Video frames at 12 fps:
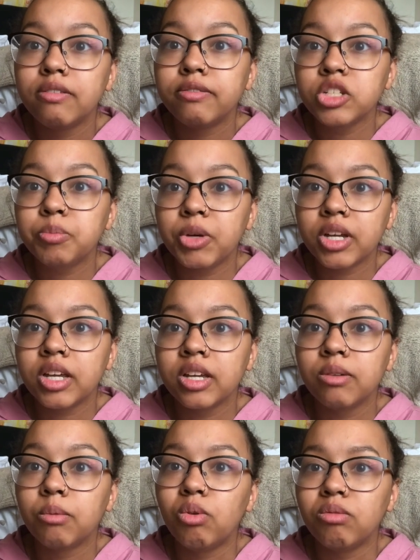first book,
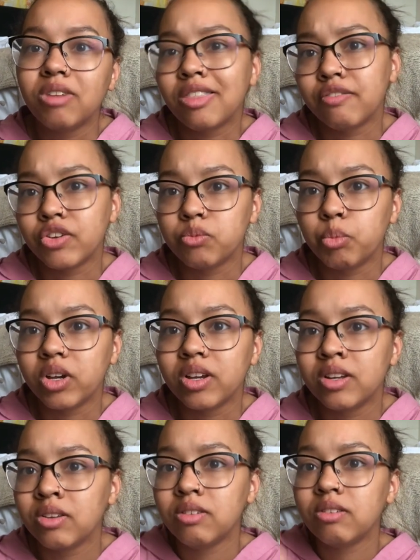well, not the first
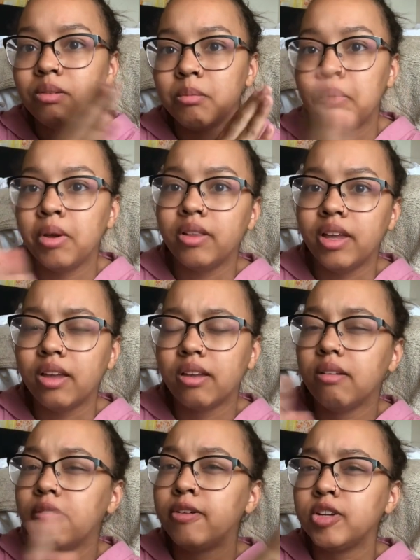book, but like
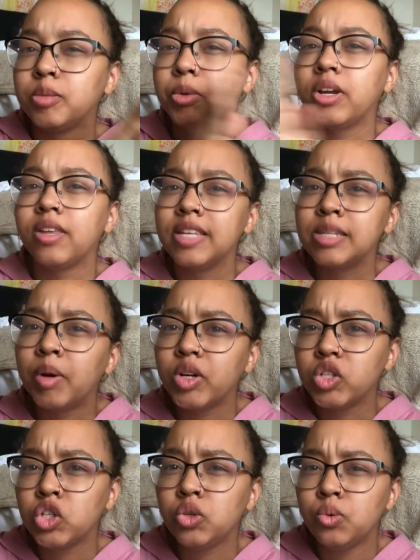first book in this
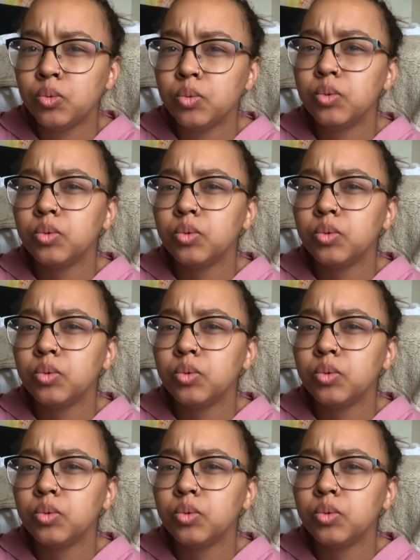part 2